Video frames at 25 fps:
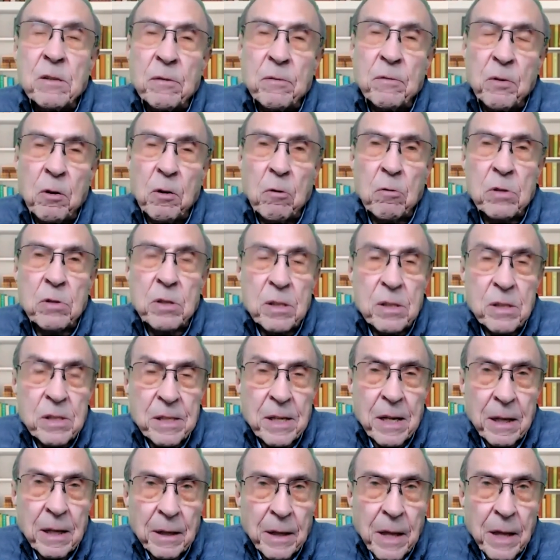of course, and
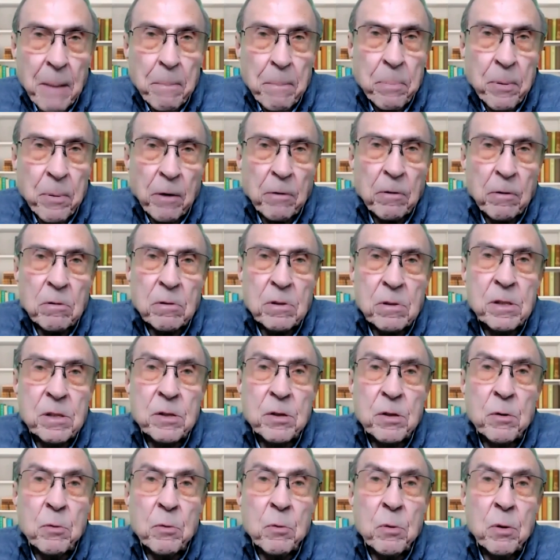sell their products
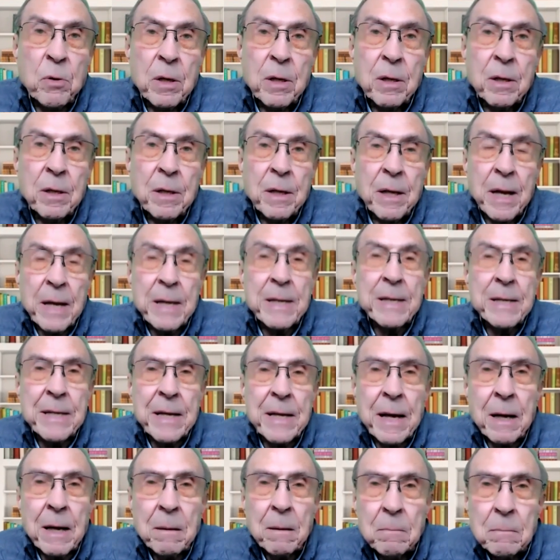to
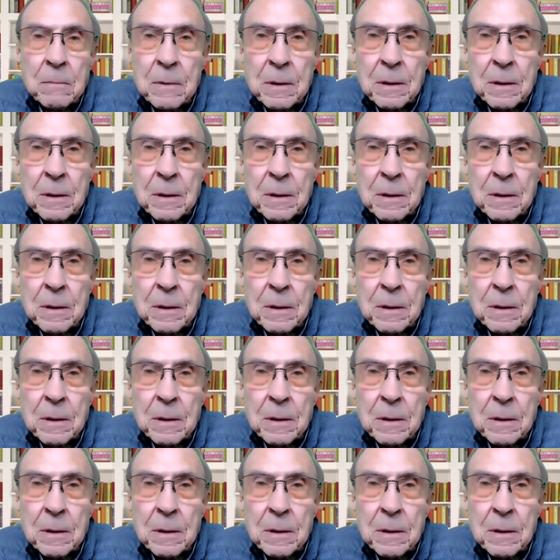India